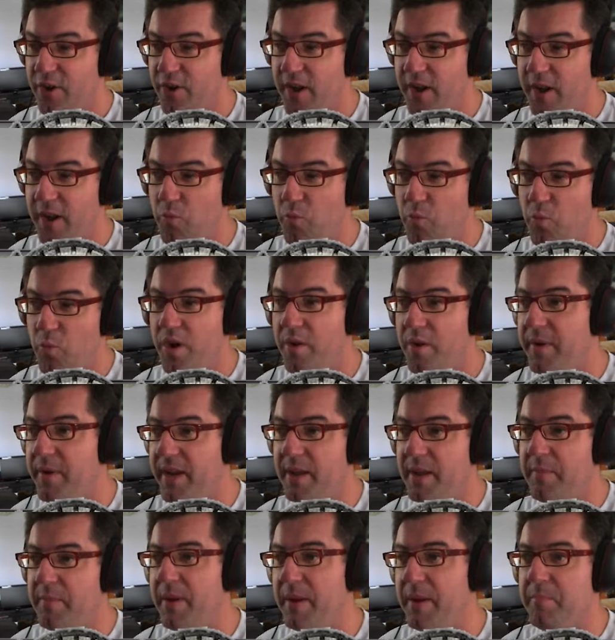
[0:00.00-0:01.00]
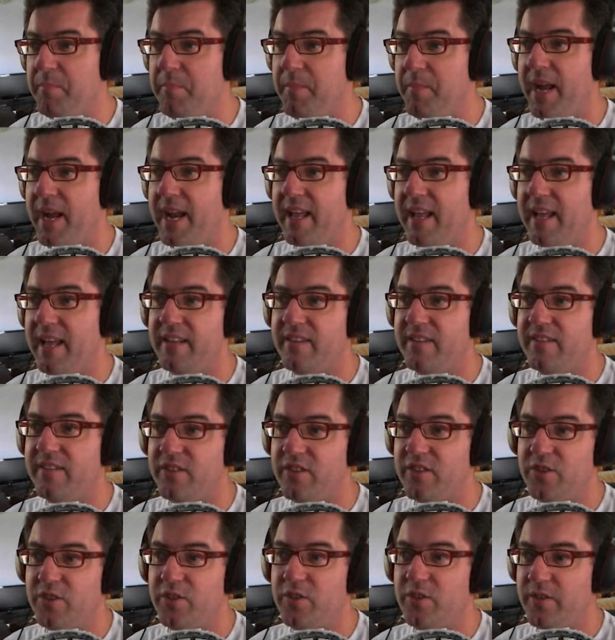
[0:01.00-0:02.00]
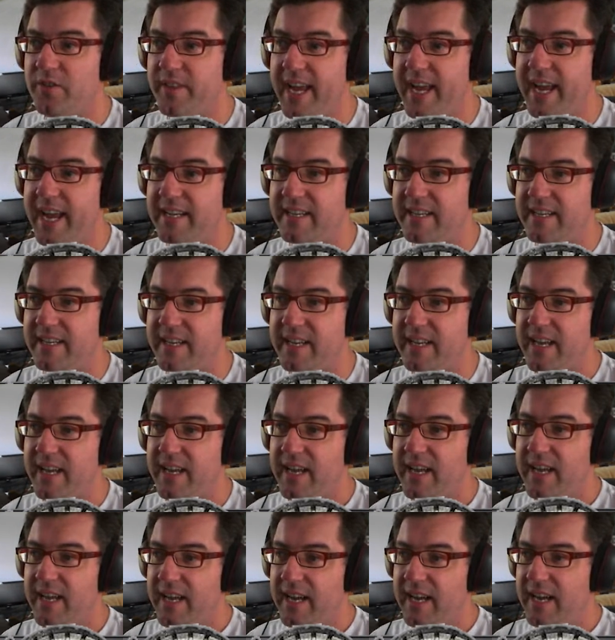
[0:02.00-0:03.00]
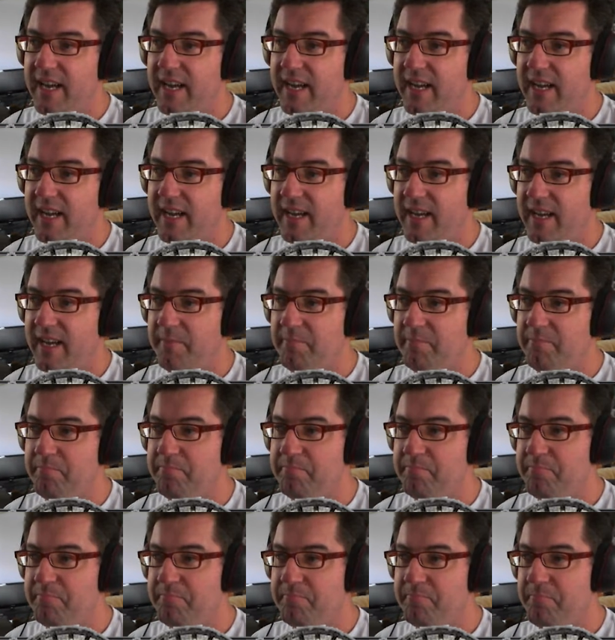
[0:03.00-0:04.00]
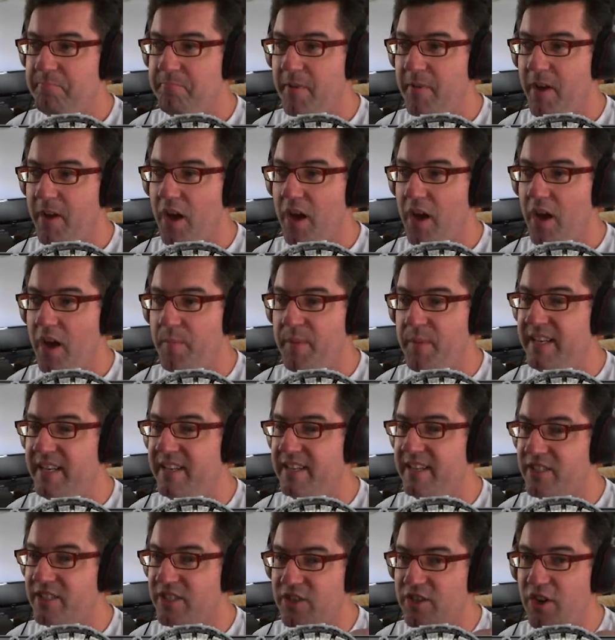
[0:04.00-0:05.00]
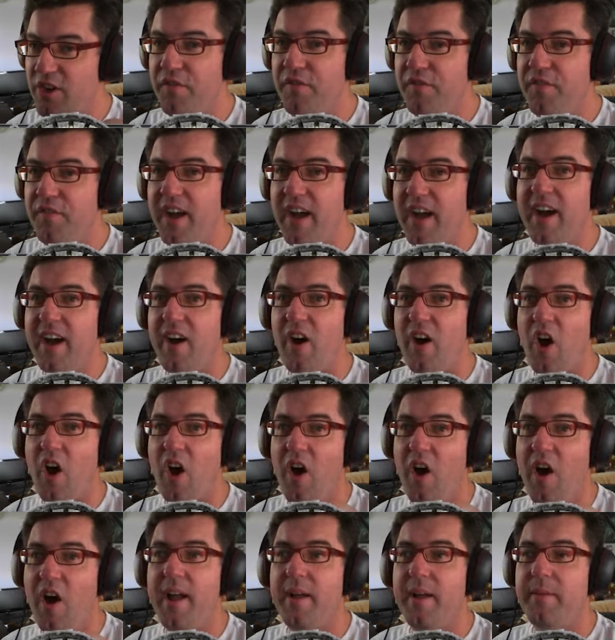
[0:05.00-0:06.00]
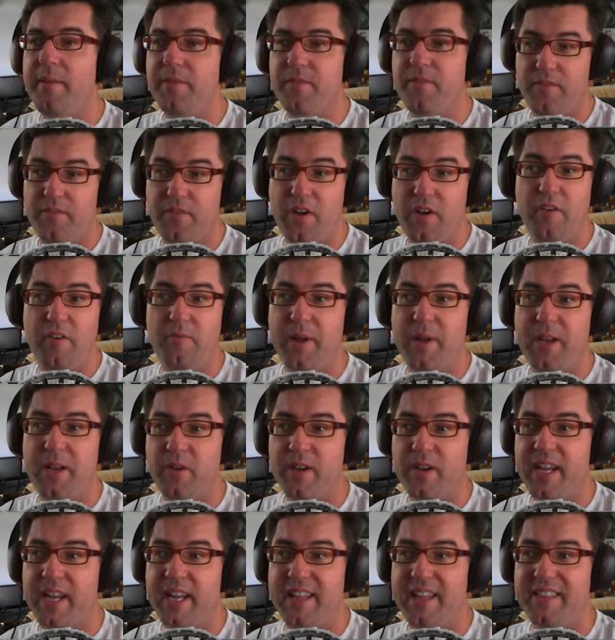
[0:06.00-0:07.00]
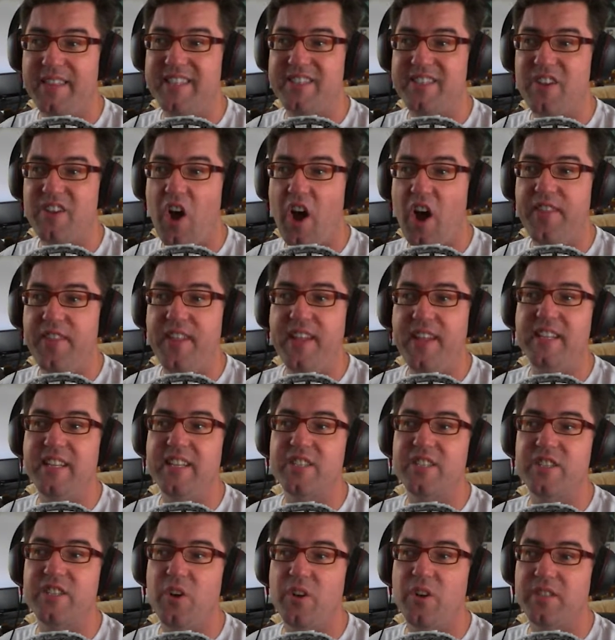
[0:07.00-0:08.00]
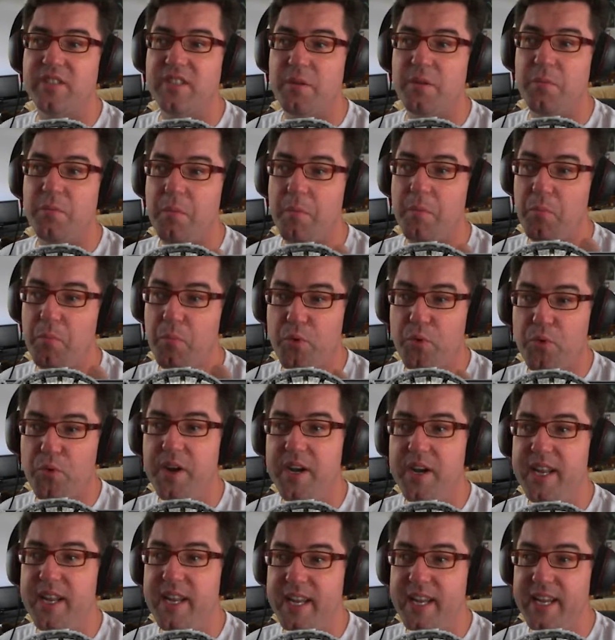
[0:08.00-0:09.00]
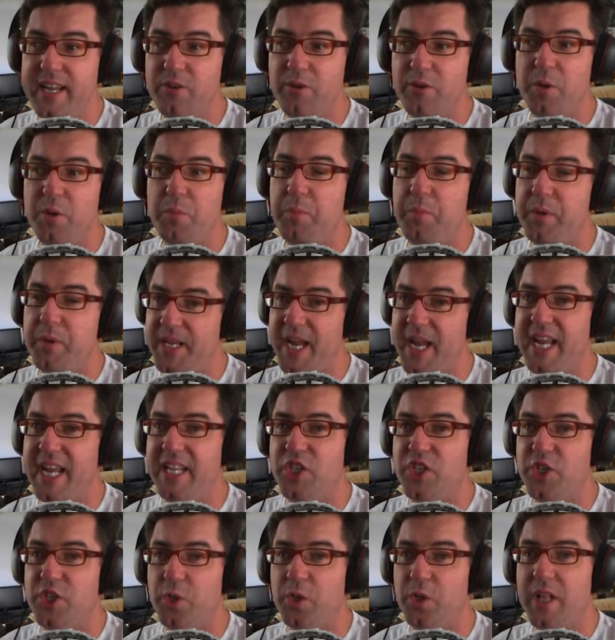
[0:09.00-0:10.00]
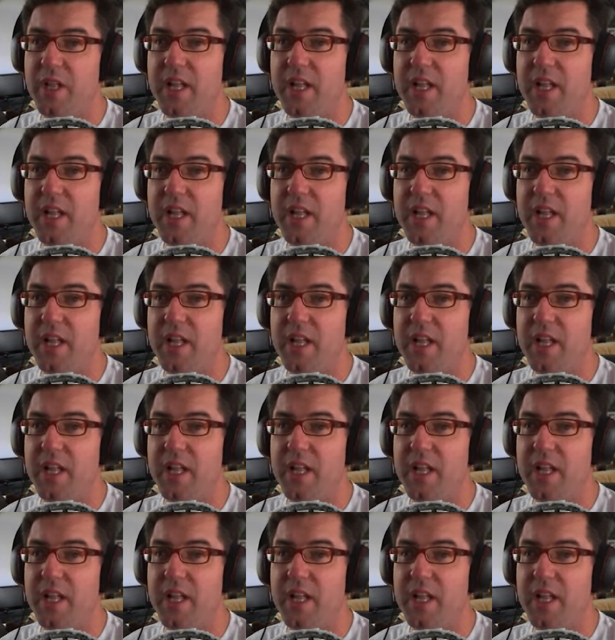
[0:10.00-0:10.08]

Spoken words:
it would have been a bit better to do that. I mean, so far I've been looking at this. I think this has got some pretty good potential,